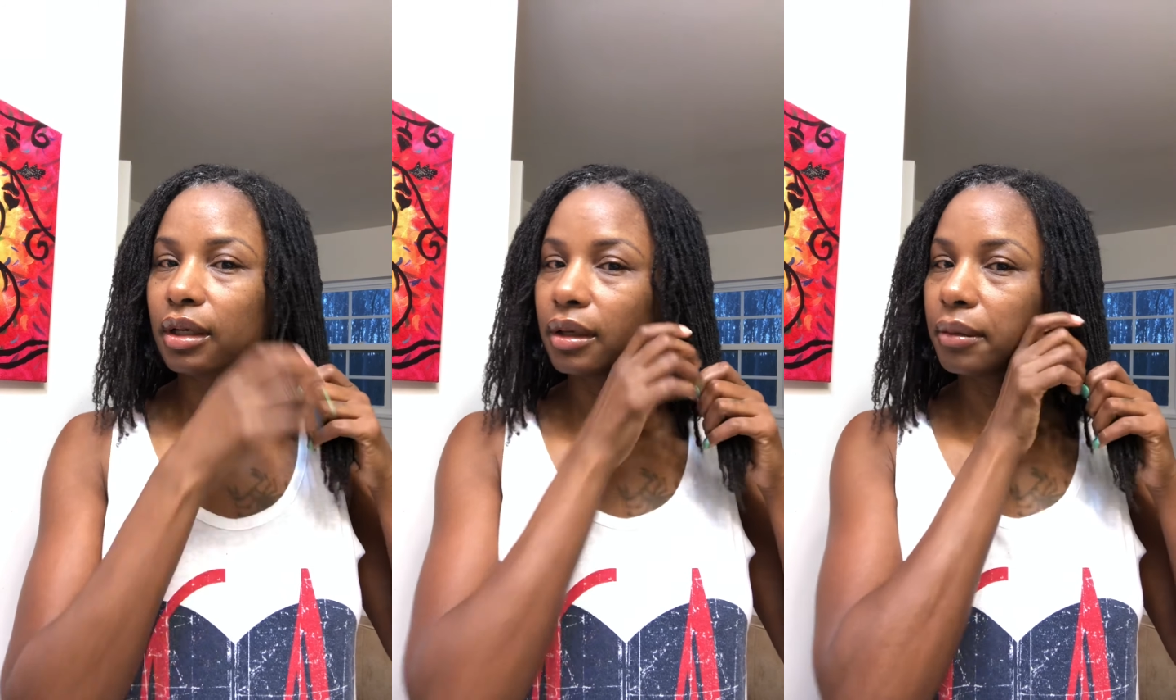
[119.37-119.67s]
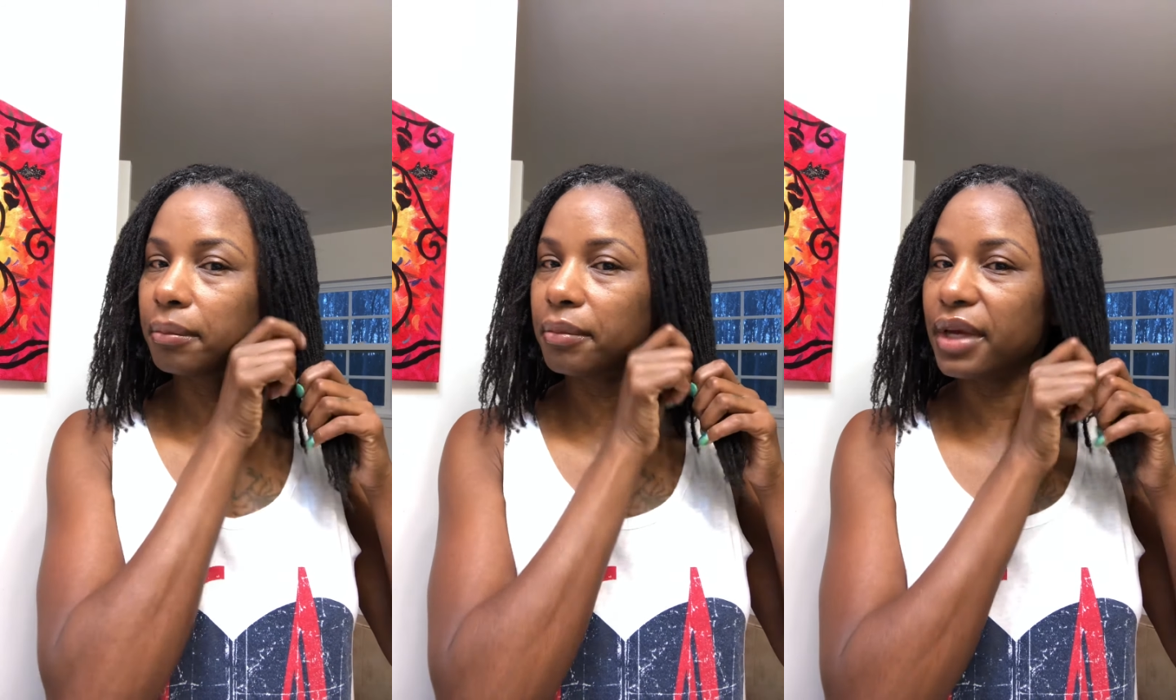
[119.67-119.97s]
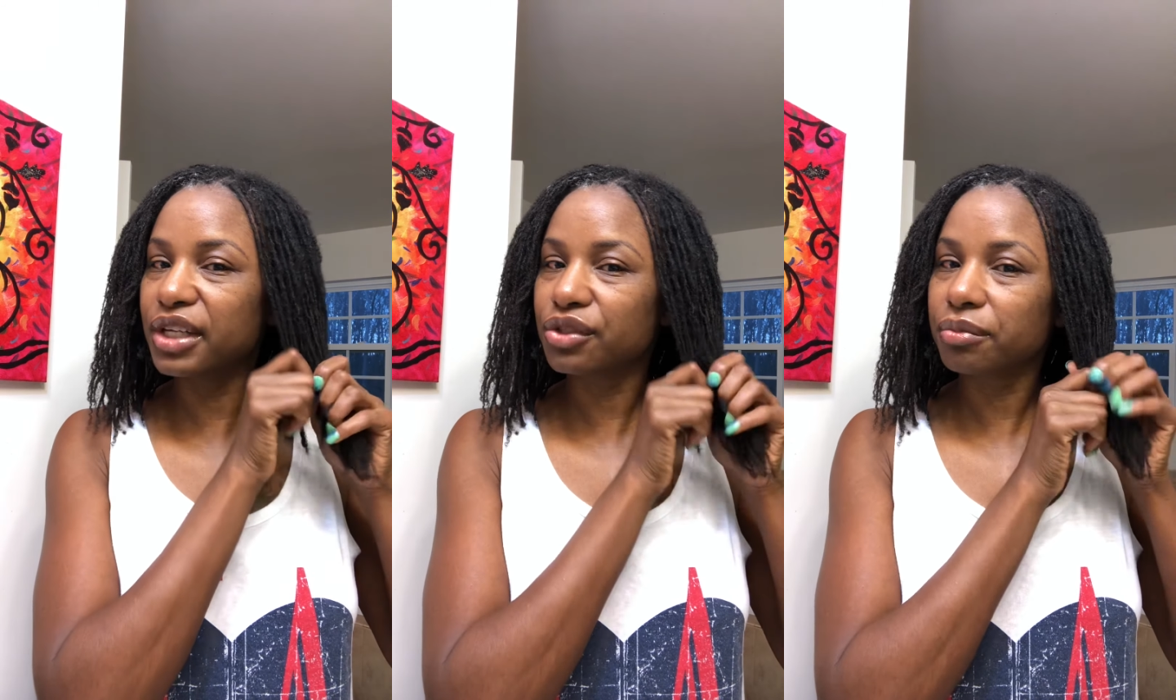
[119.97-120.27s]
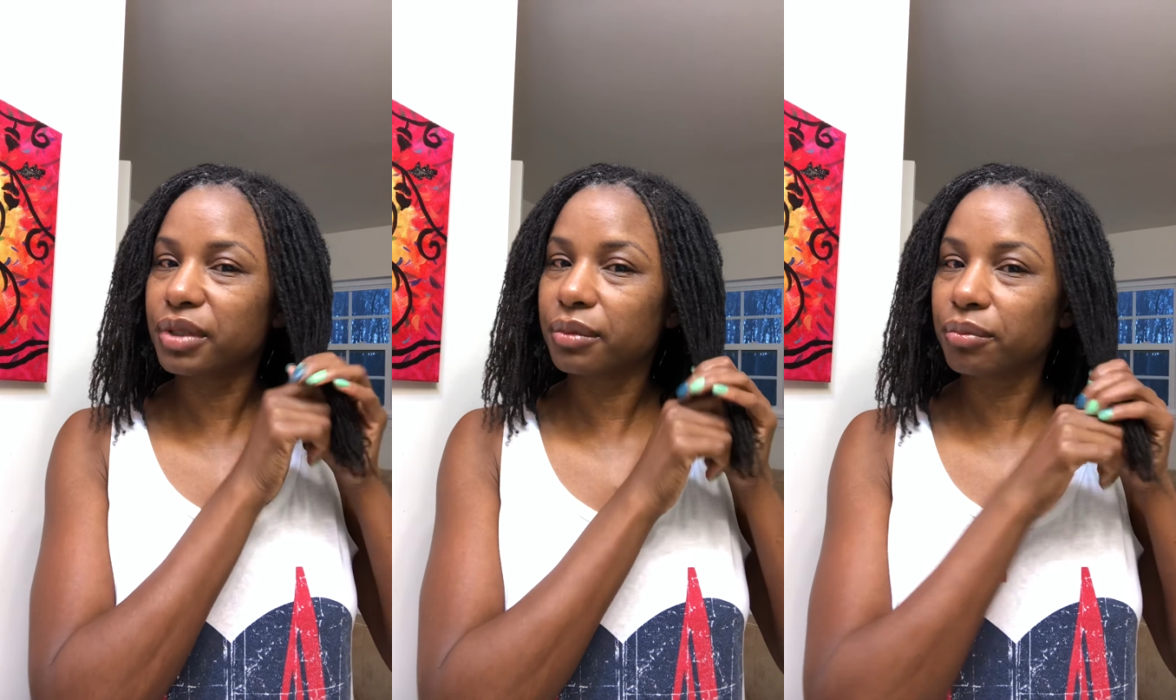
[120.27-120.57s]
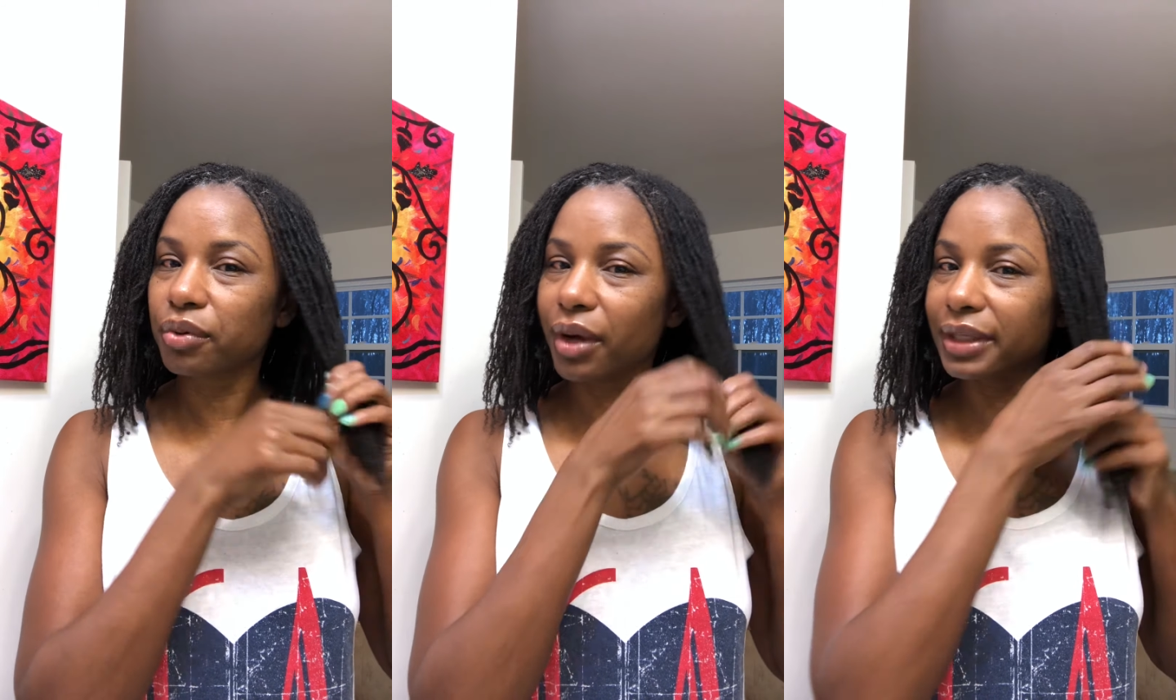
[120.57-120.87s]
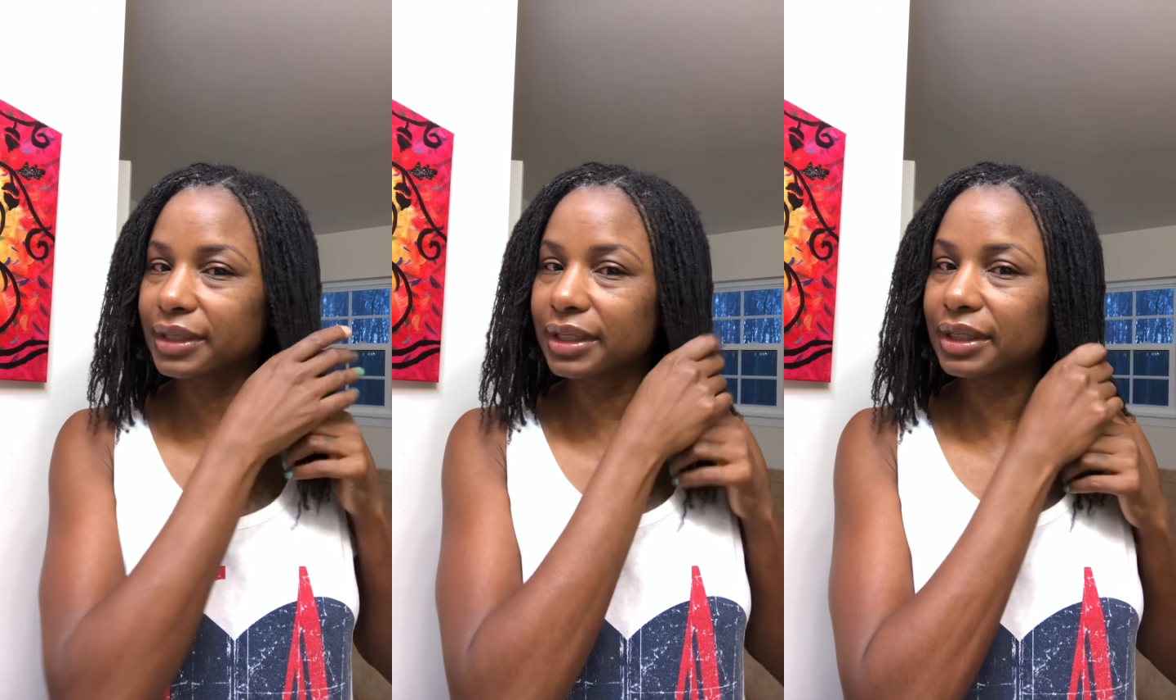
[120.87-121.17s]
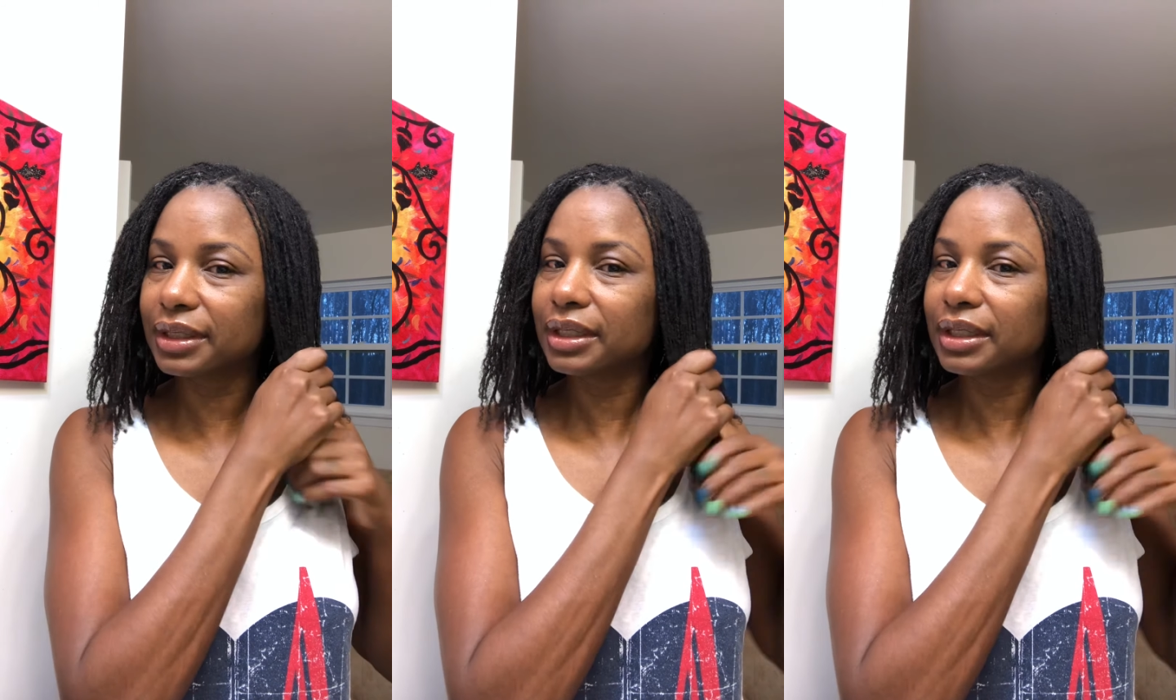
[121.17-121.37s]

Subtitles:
measurement process.